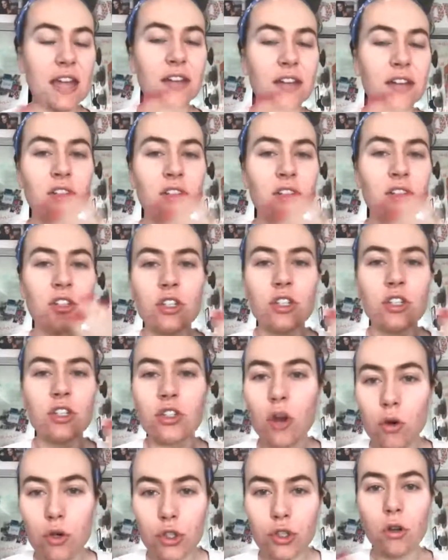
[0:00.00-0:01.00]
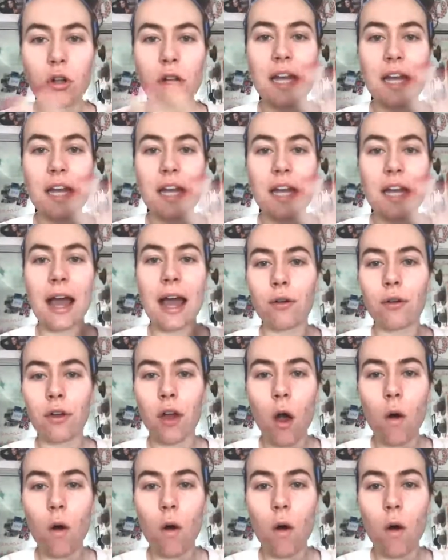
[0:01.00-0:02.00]
social and
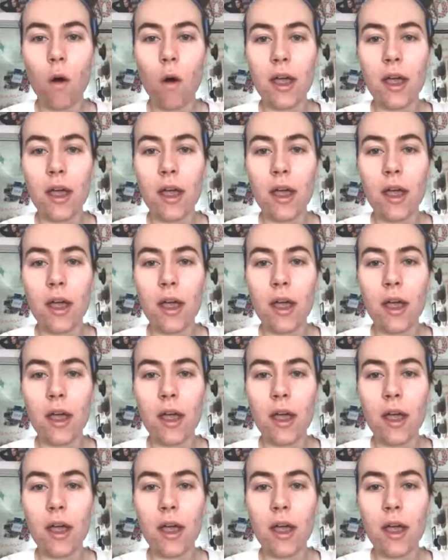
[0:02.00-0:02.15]
outgoing,